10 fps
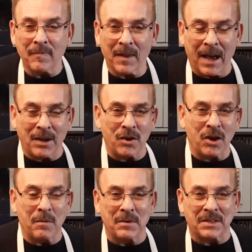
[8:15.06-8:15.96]
I know you
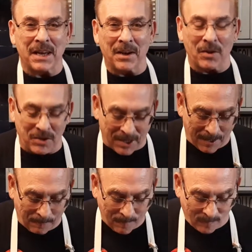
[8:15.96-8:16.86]
hear me say it all the
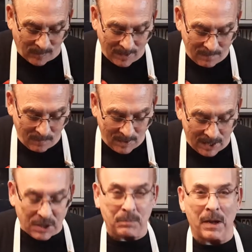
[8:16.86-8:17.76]
time.
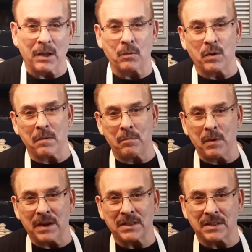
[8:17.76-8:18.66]
That's probably one of the
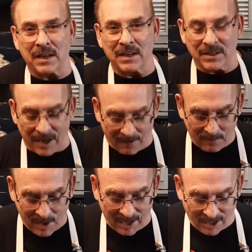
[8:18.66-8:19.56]
best things that I've
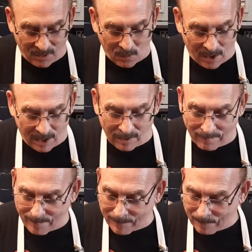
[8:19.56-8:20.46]
made in a while.